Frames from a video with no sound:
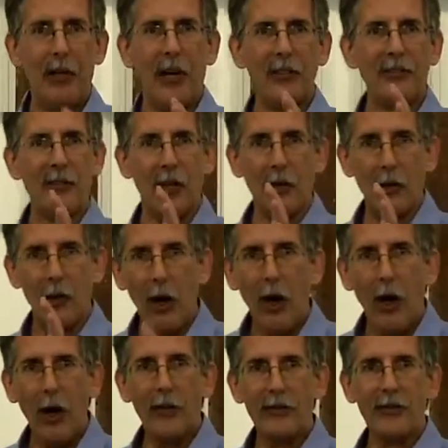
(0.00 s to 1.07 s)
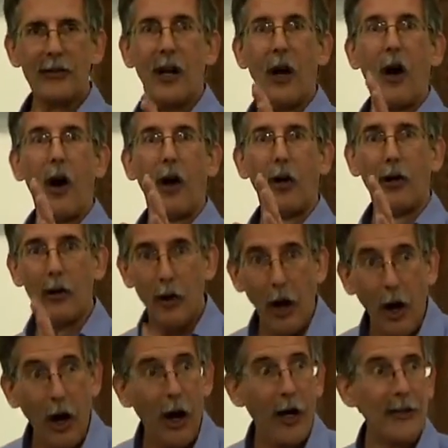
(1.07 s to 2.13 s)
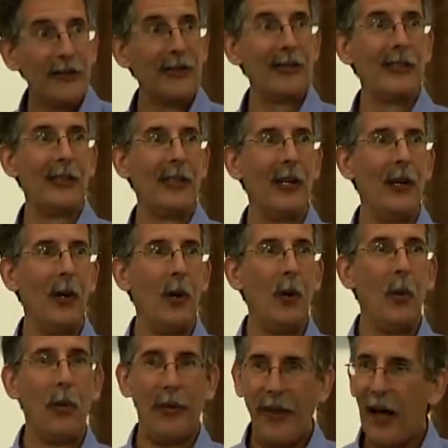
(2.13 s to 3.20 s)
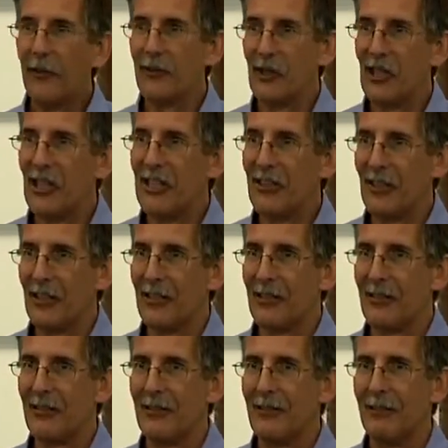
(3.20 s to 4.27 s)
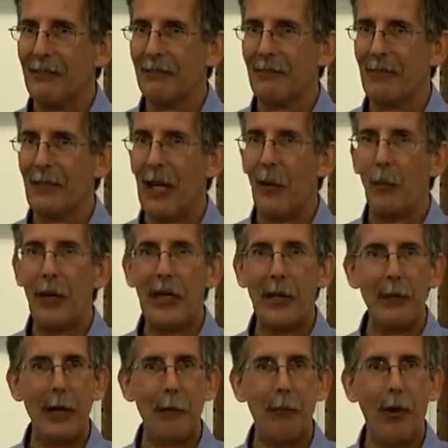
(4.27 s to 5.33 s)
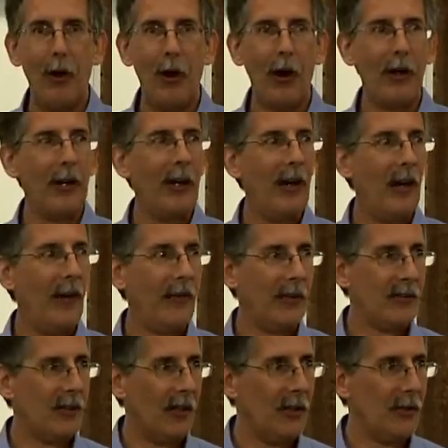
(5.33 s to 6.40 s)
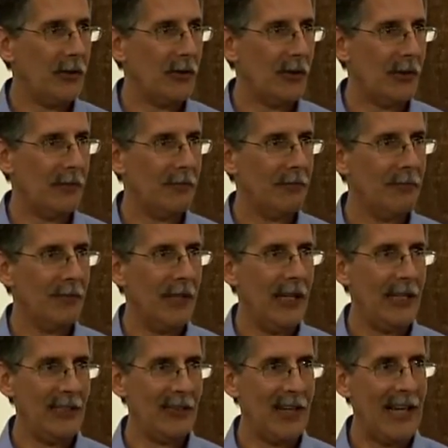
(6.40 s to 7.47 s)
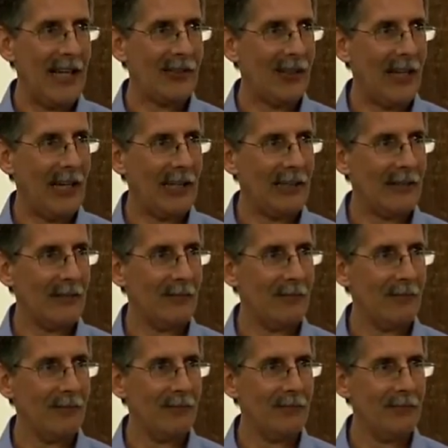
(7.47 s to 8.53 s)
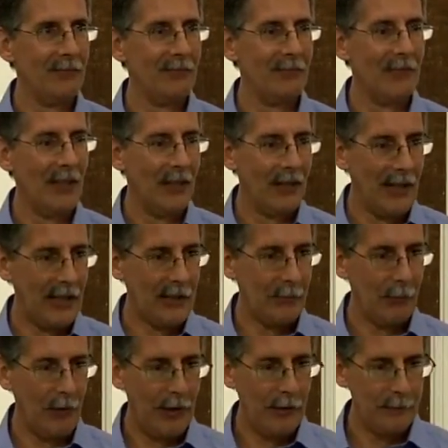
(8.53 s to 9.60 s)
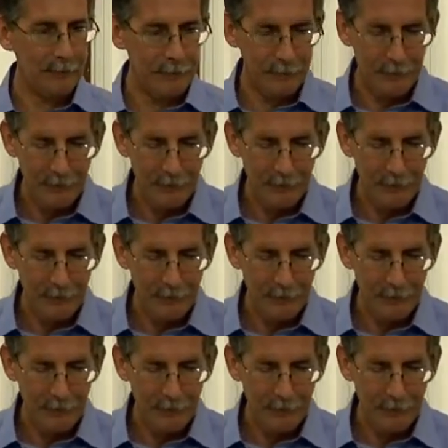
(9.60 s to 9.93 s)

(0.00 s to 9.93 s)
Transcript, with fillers: because the lost are lost without Jesus and we can be a part of the solution in these last days. Let us pray.